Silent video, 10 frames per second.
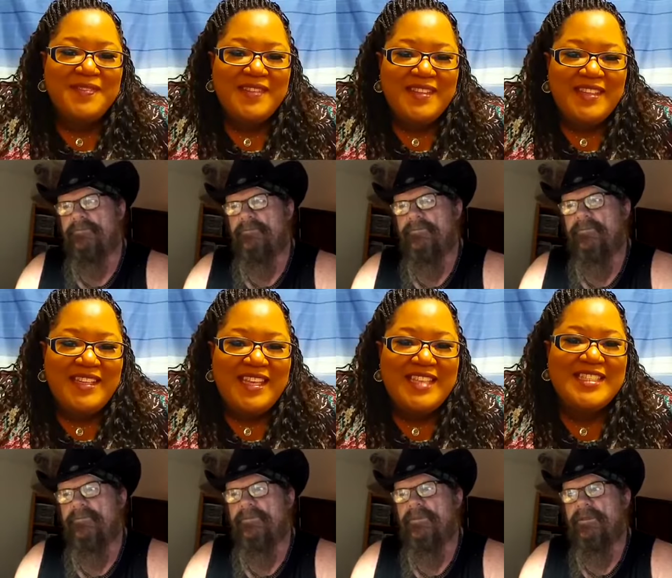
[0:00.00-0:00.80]

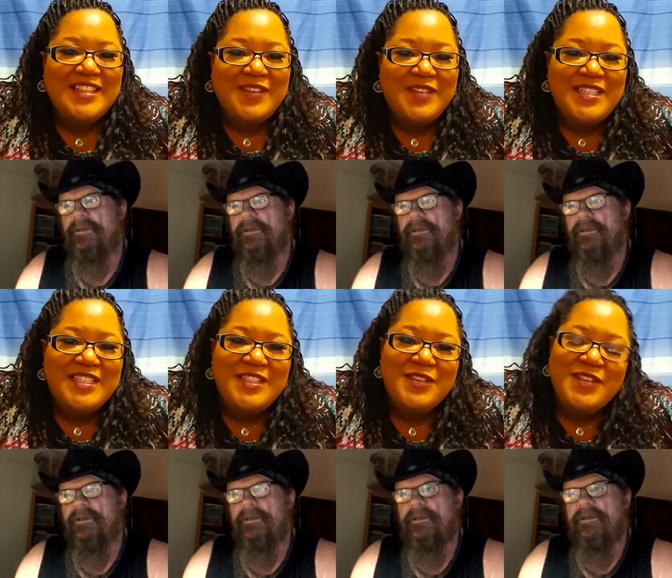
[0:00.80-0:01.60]
Speaker 1: yes. Go into
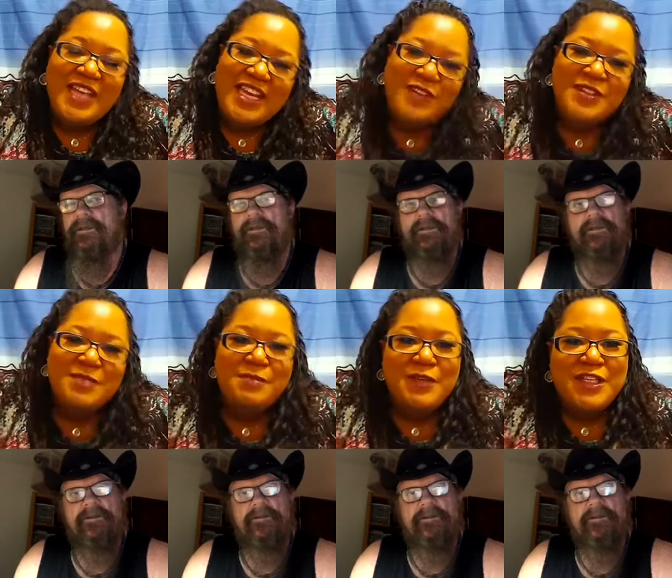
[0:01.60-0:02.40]
United. Go to
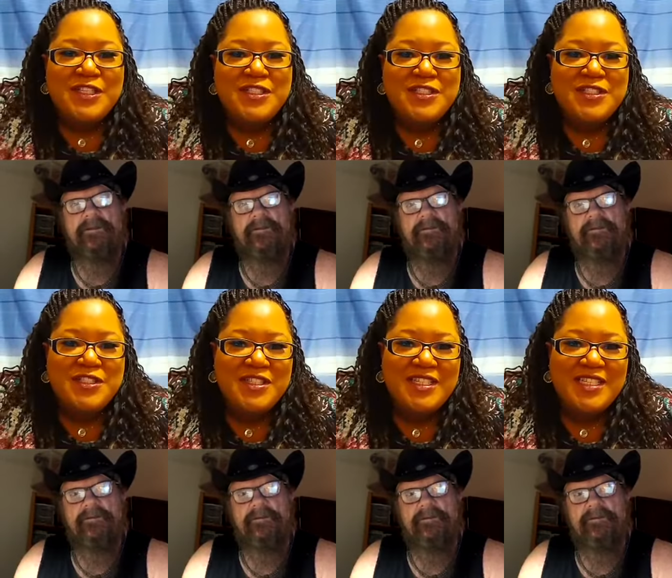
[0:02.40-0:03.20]
Bush.
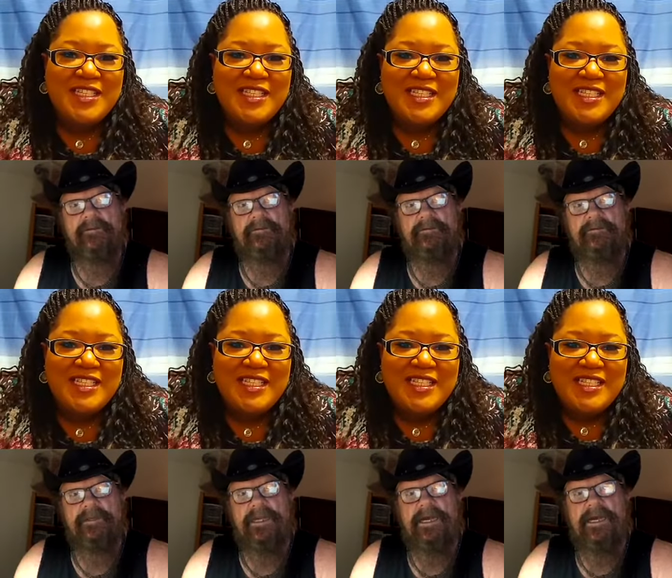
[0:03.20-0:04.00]

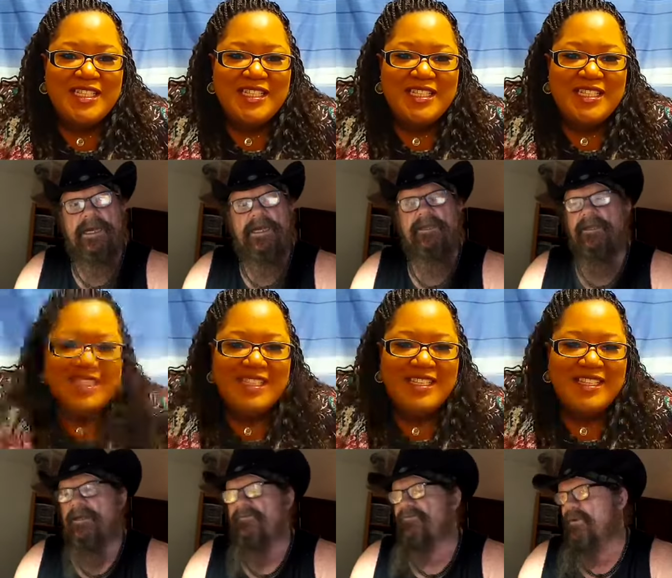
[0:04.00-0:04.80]
Speaker 2: Yeah, I
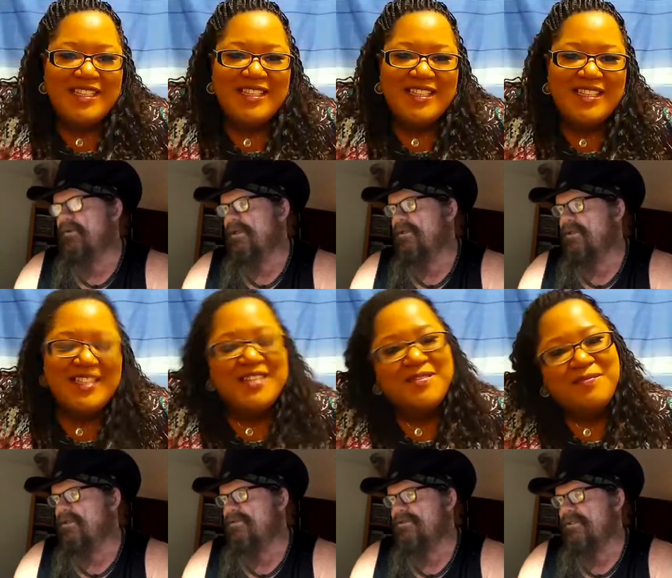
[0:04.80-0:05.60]
I flew into
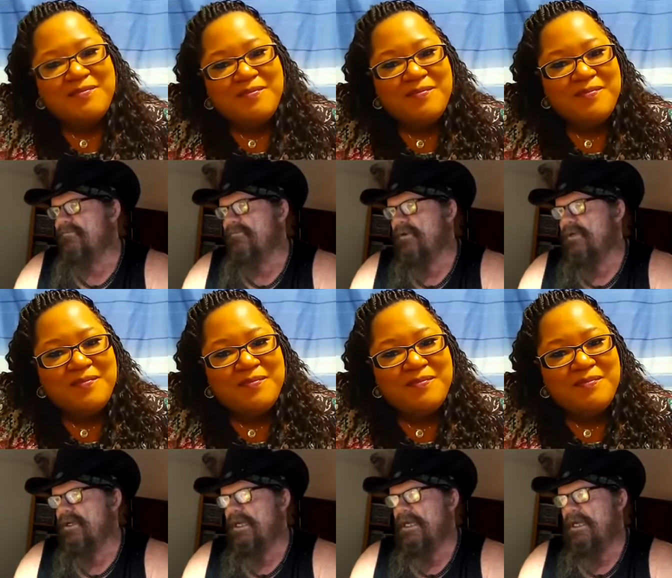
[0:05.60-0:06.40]
Houston for
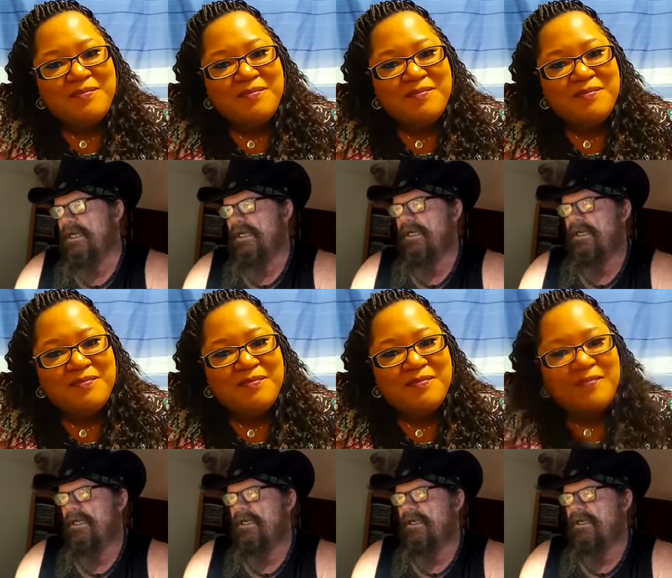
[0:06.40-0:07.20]
uh,
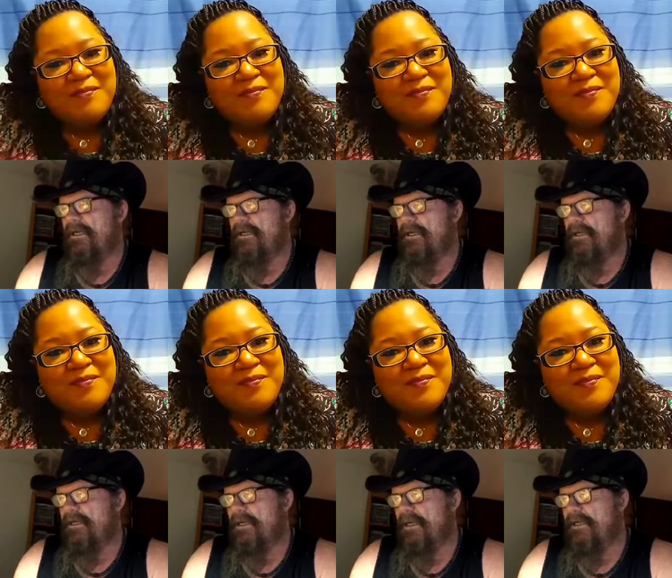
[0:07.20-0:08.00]
a